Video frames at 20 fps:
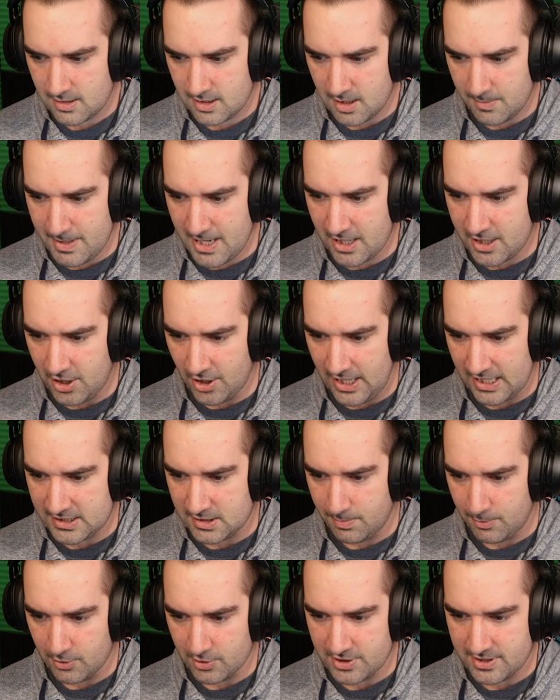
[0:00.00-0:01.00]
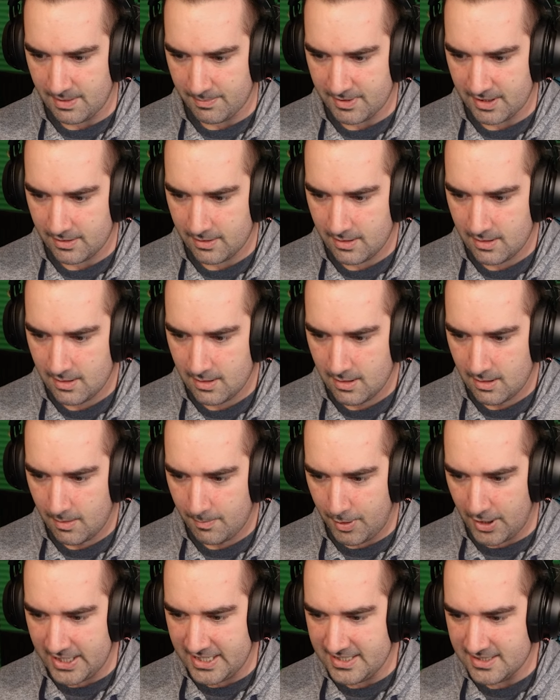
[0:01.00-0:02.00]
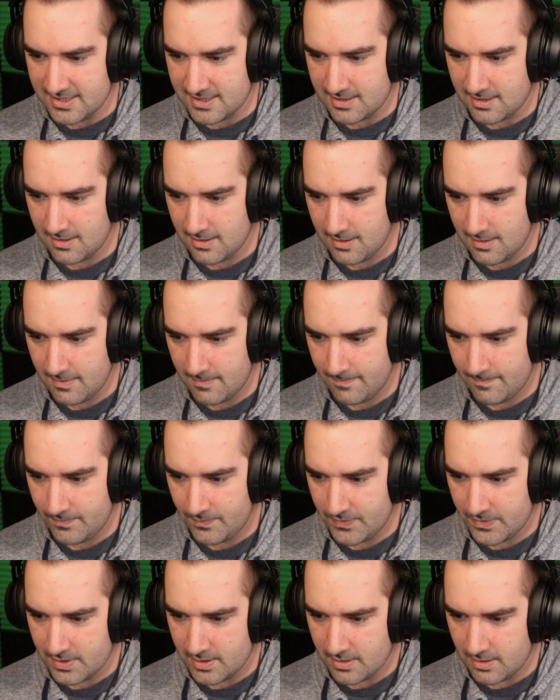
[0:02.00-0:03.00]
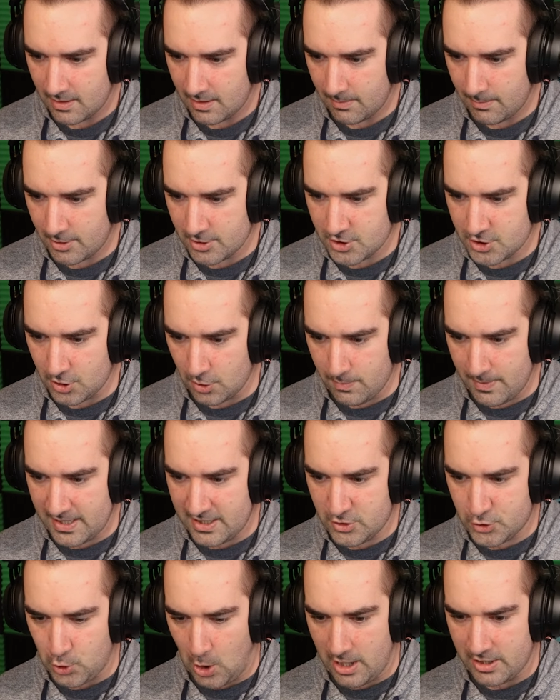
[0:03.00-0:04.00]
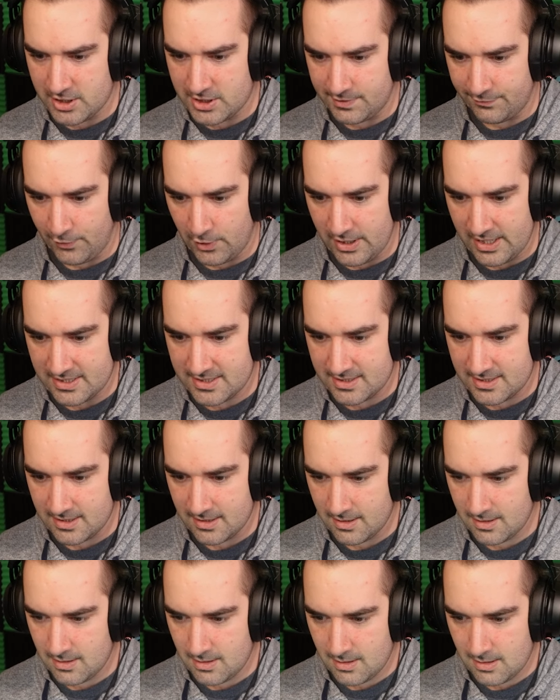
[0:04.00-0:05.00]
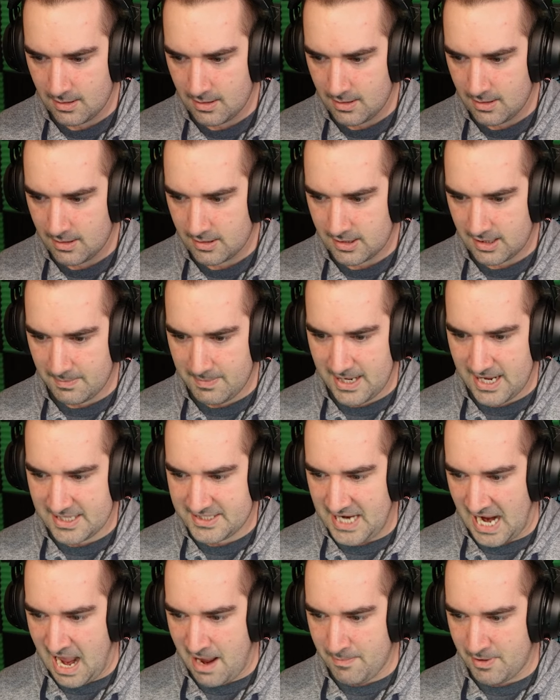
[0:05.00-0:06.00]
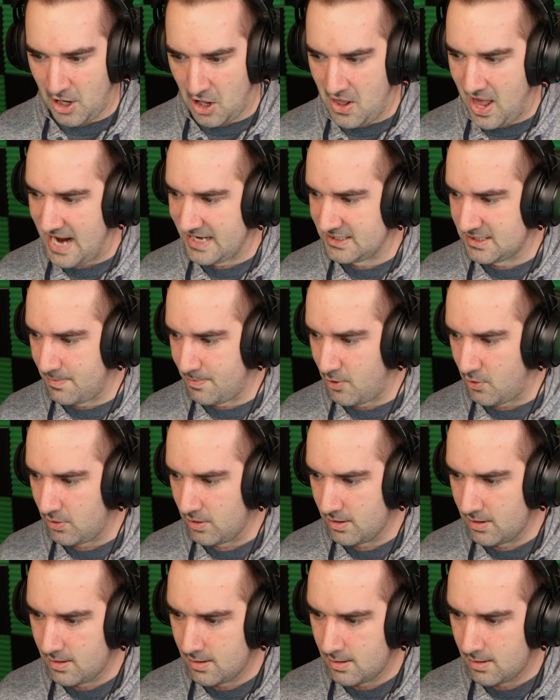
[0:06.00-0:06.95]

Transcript: Give me a collectible or something. Please. I'm on too many drugs for this. Give me a damn collectible.